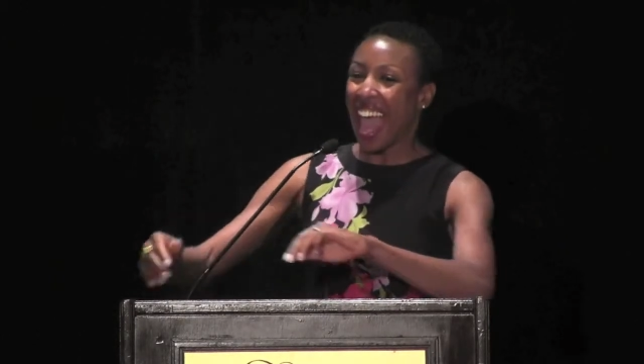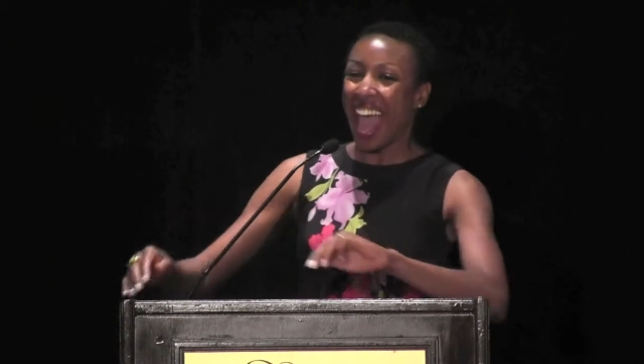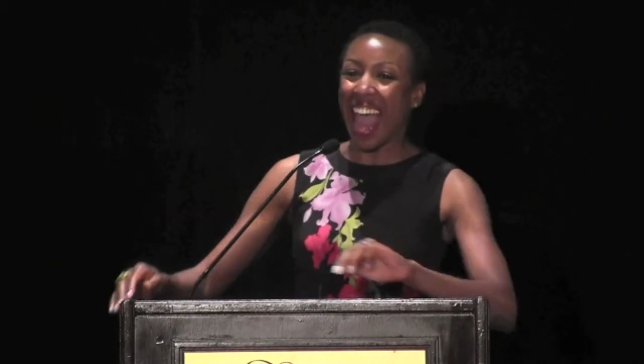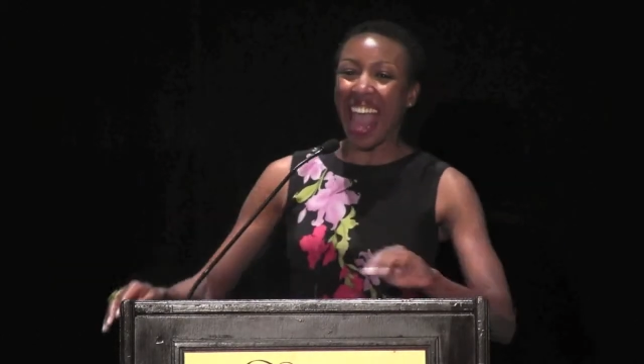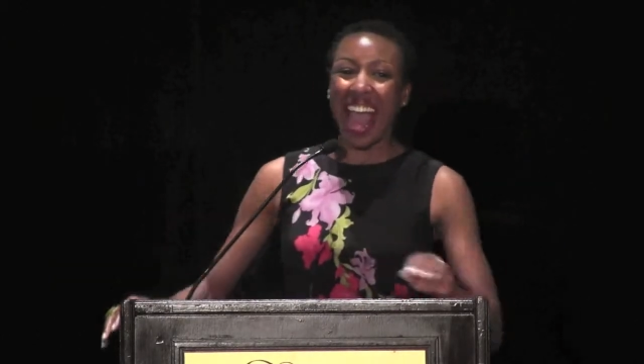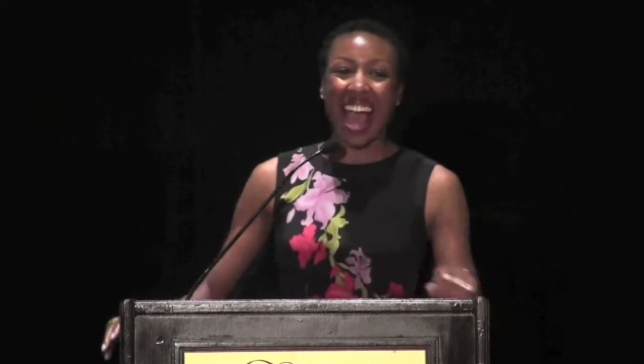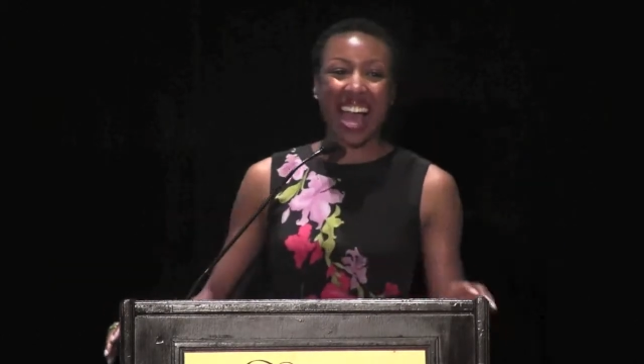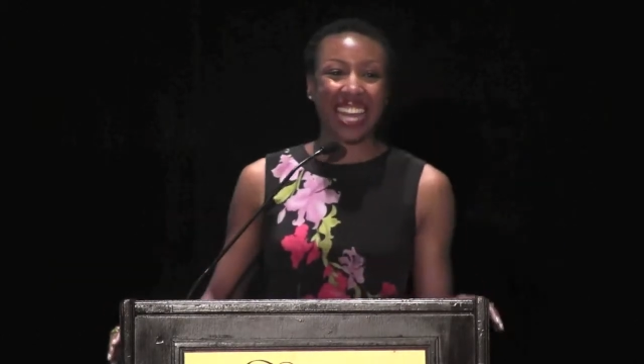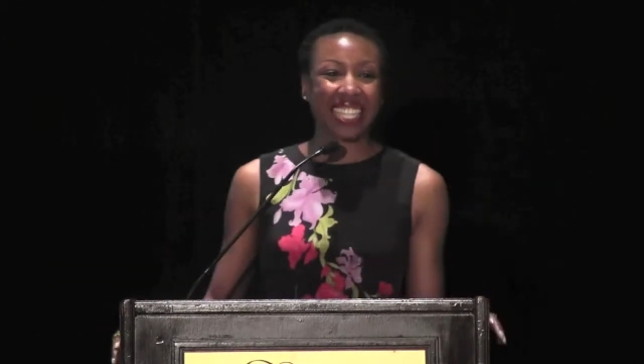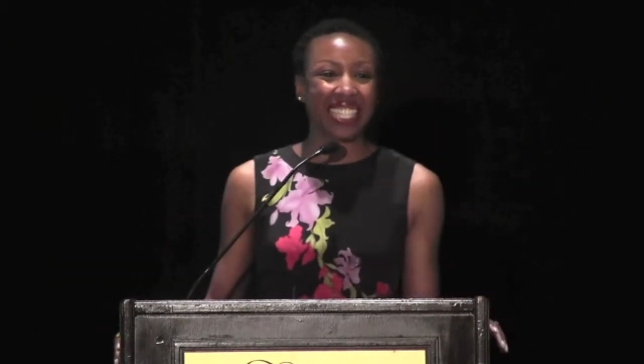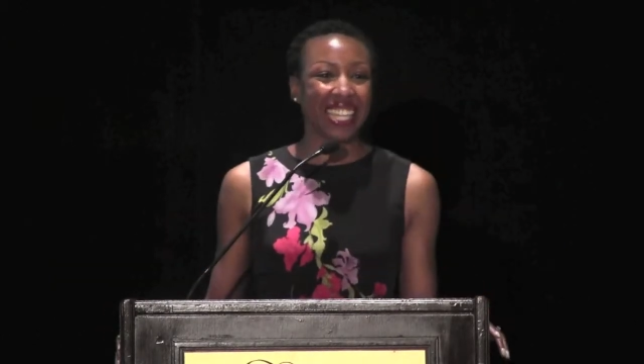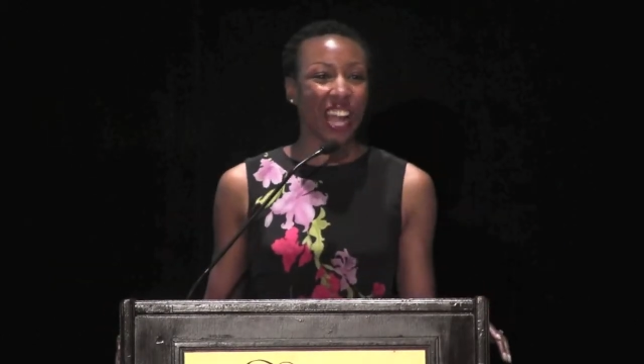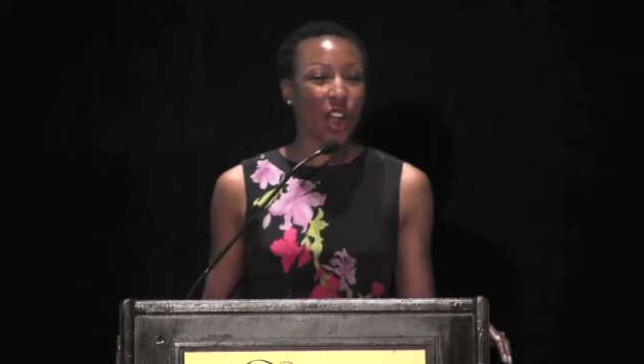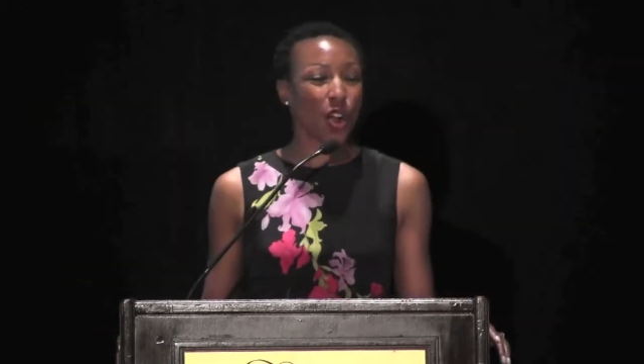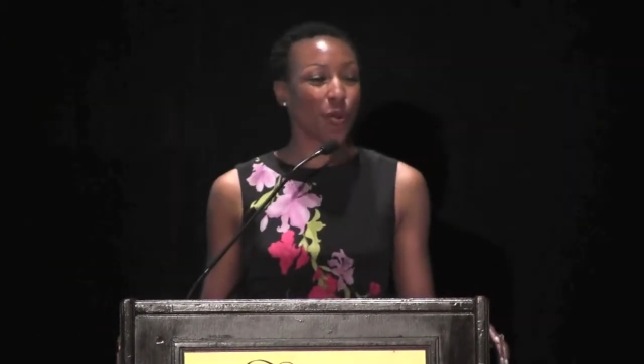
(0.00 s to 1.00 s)

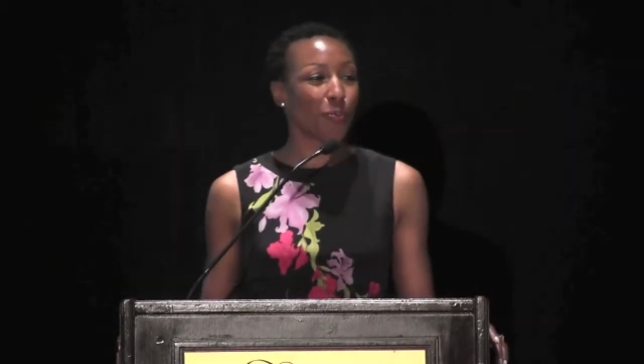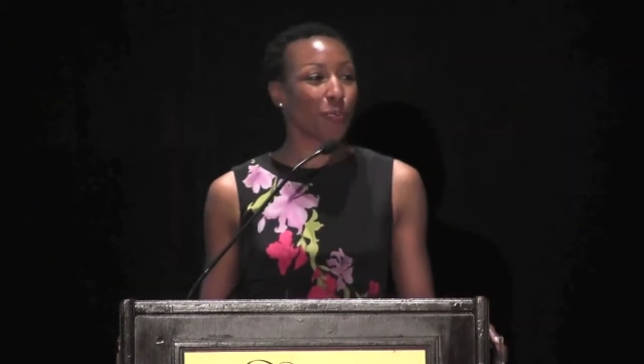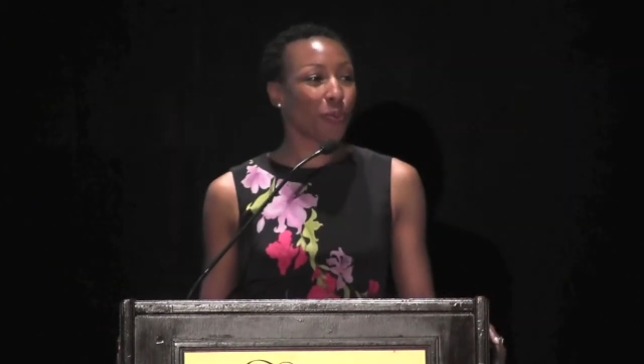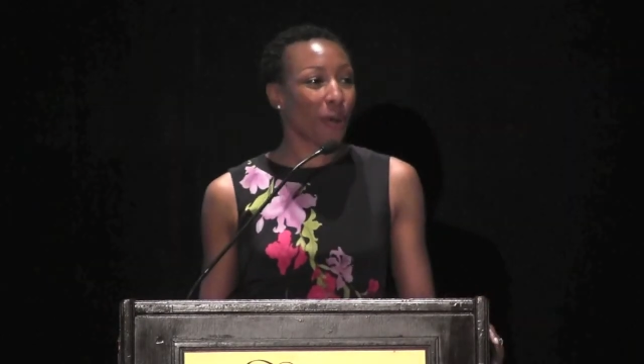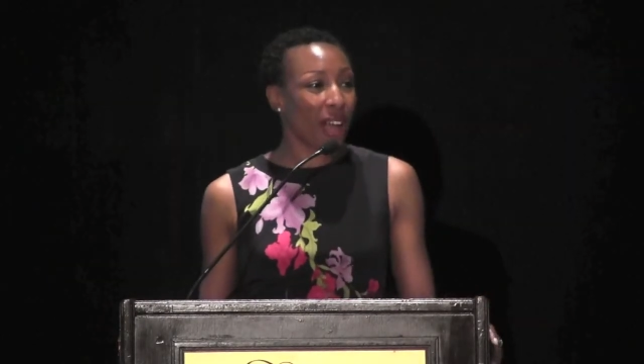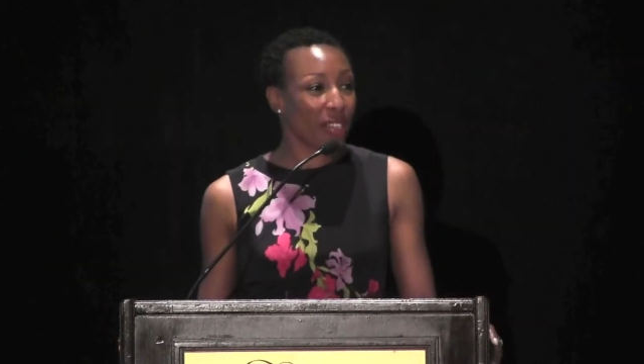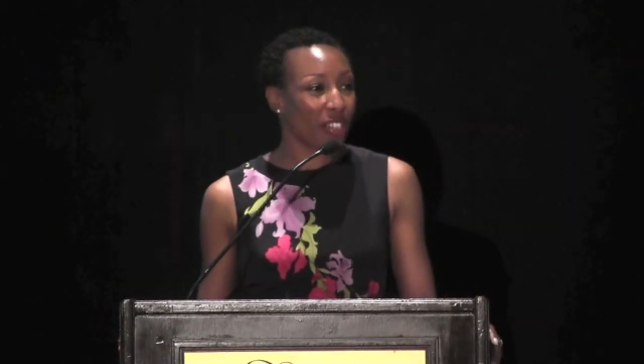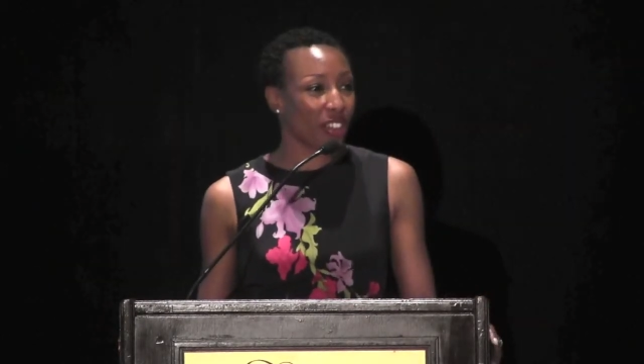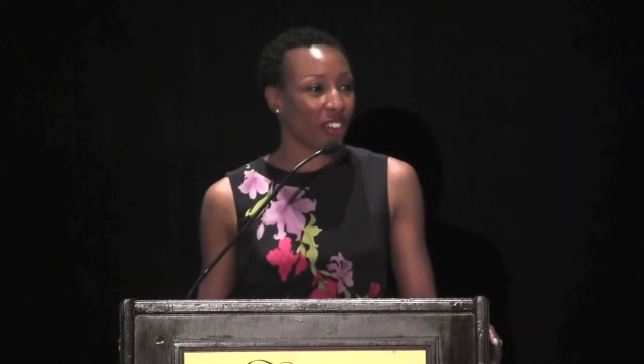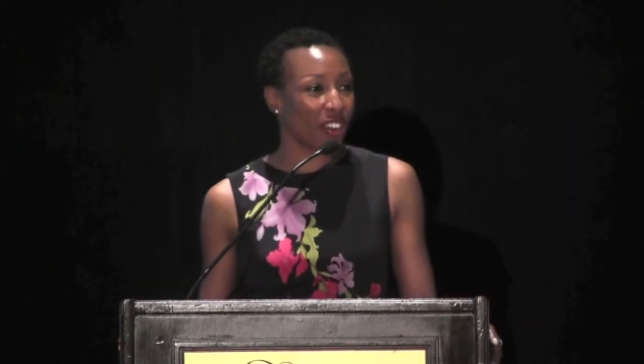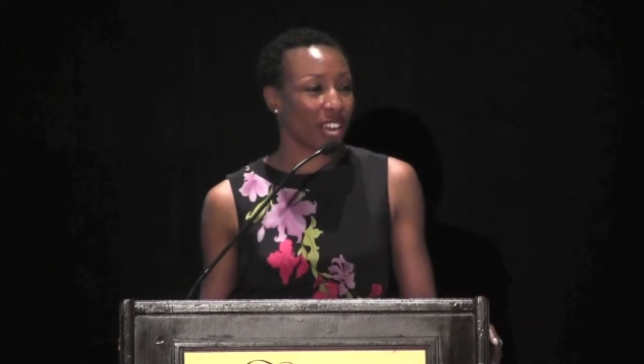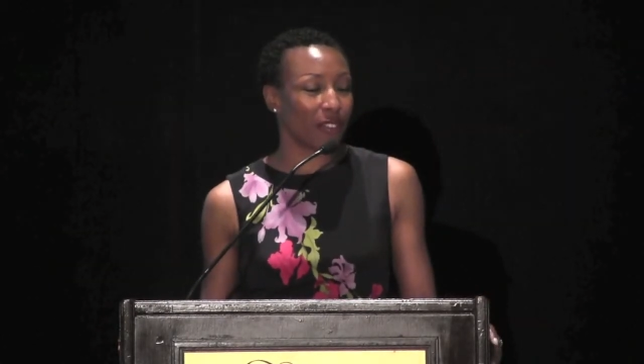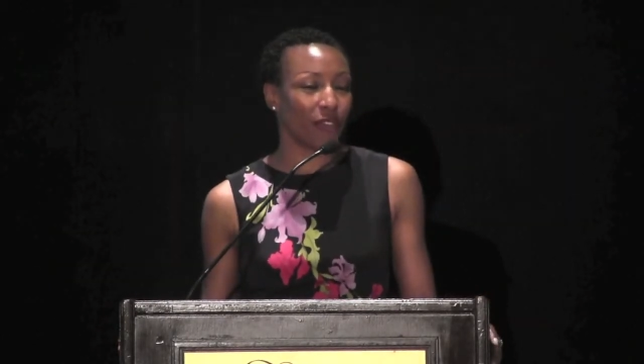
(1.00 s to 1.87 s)
And her brother,